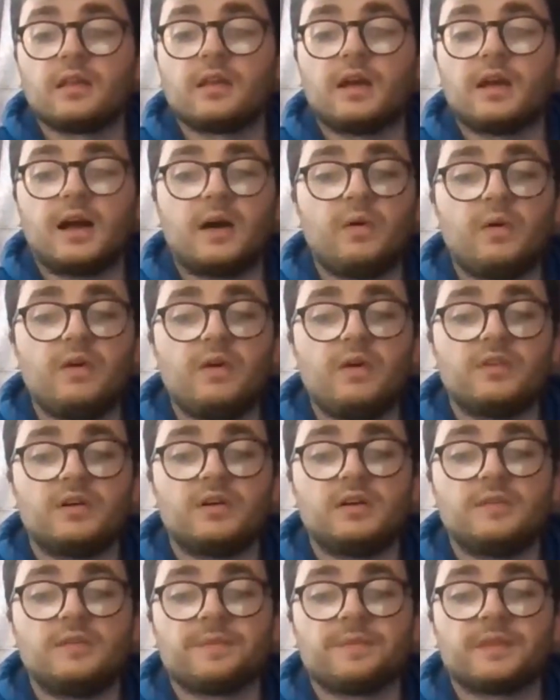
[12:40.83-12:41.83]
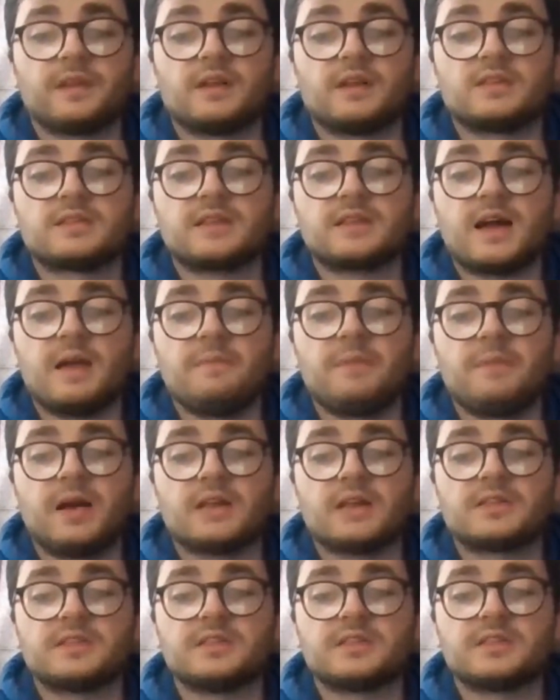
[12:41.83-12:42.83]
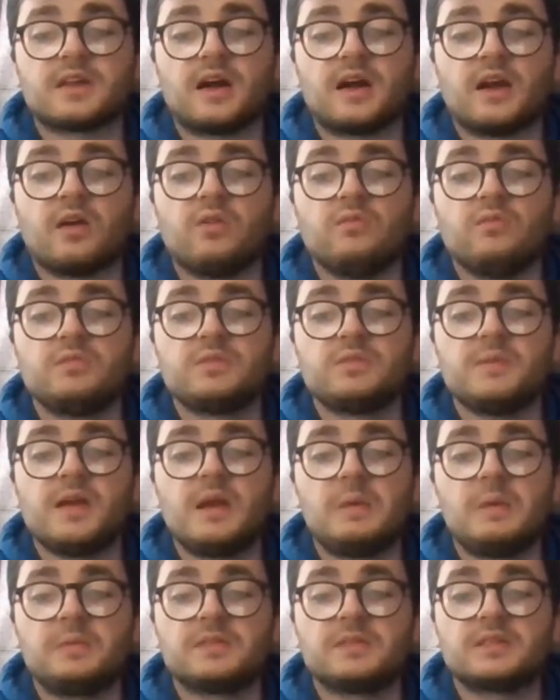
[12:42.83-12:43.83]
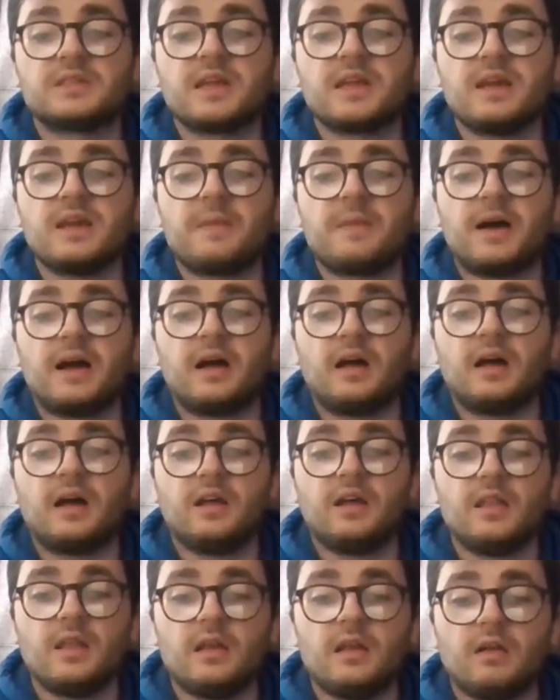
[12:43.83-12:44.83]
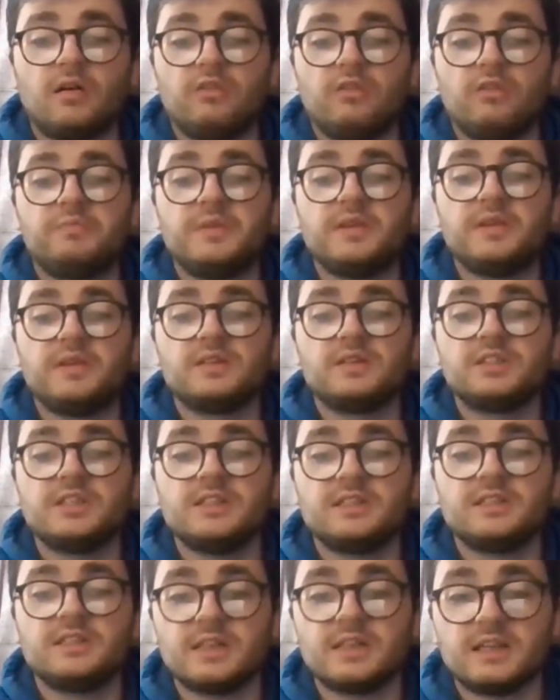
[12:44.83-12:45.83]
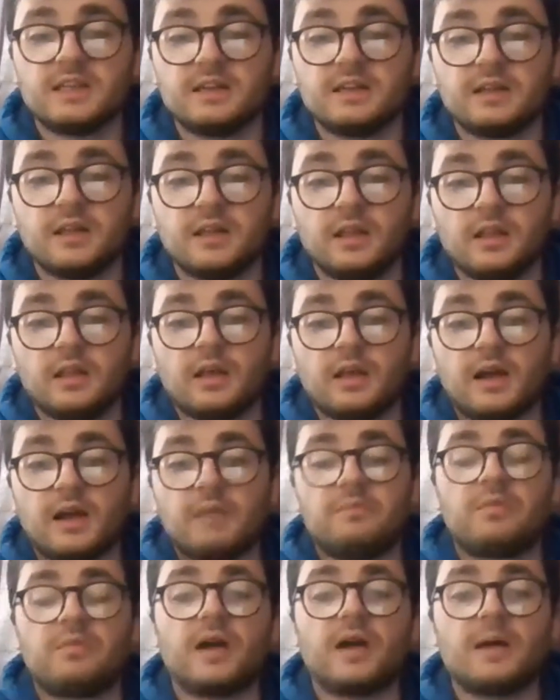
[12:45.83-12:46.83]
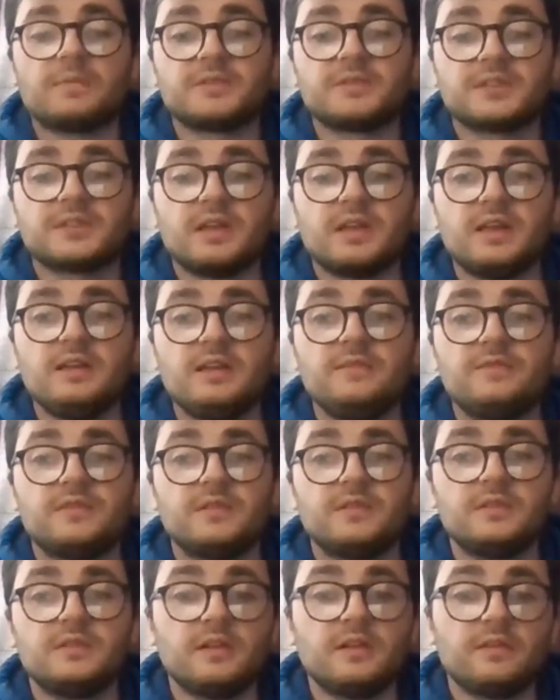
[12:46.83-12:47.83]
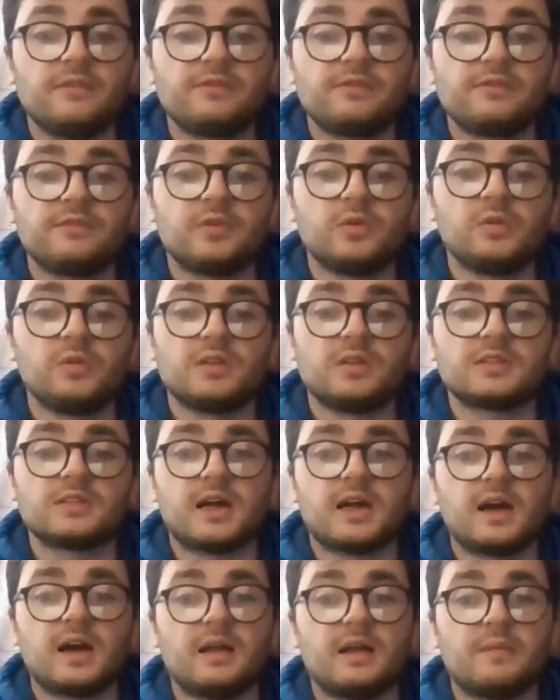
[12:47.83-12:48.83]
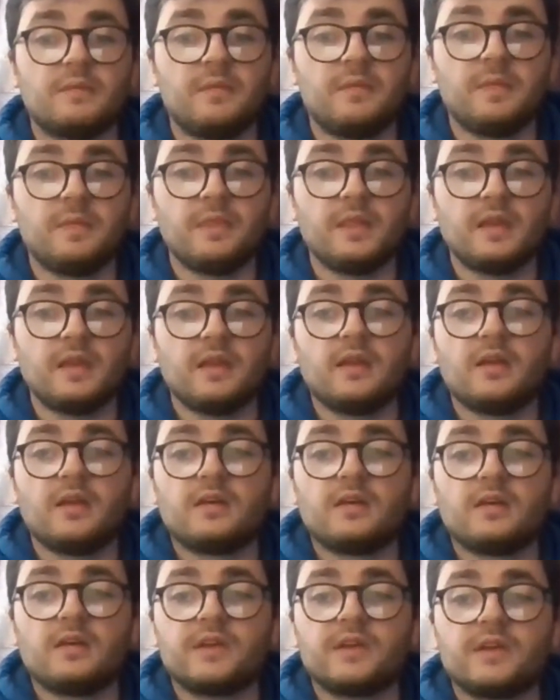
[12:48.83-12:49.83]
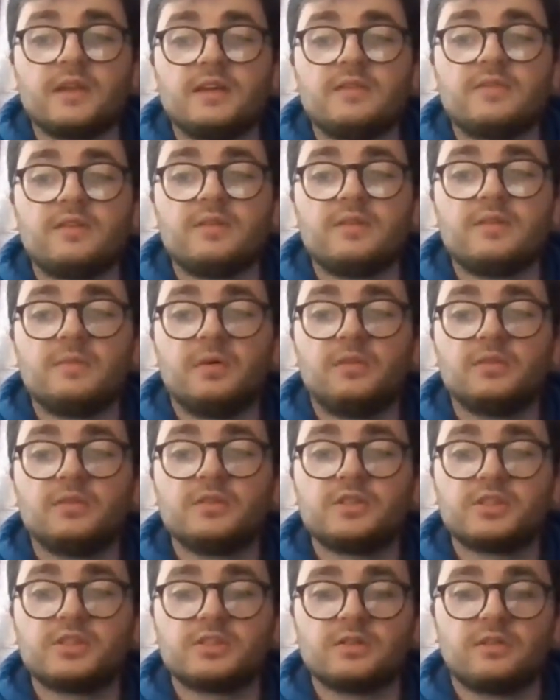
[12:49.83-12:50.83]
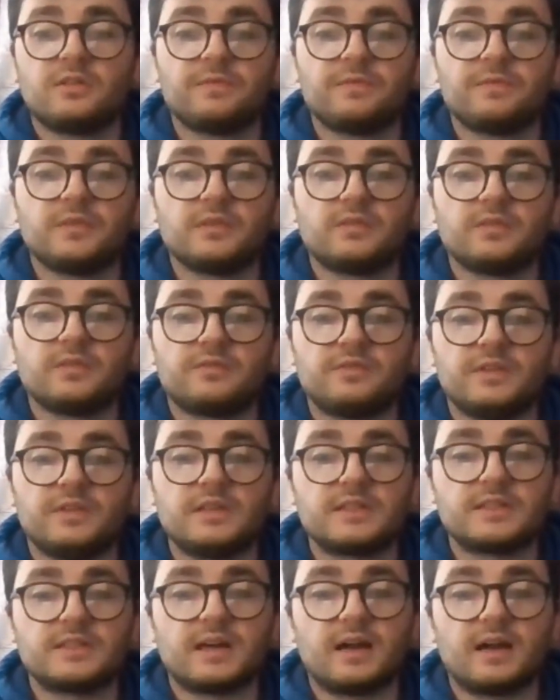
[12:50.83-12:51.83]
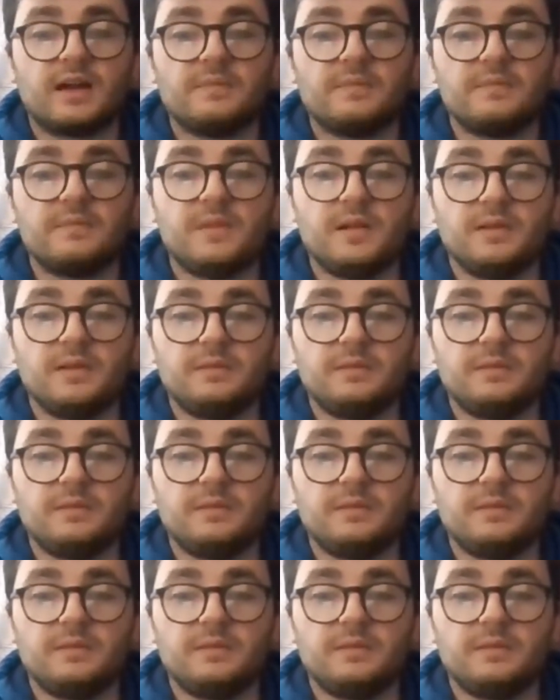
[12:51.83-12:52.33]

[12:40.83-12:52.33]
However, as time passes, I hope to be able to stay a part of BLGC and perhaps even full time. Thank you very much for your time.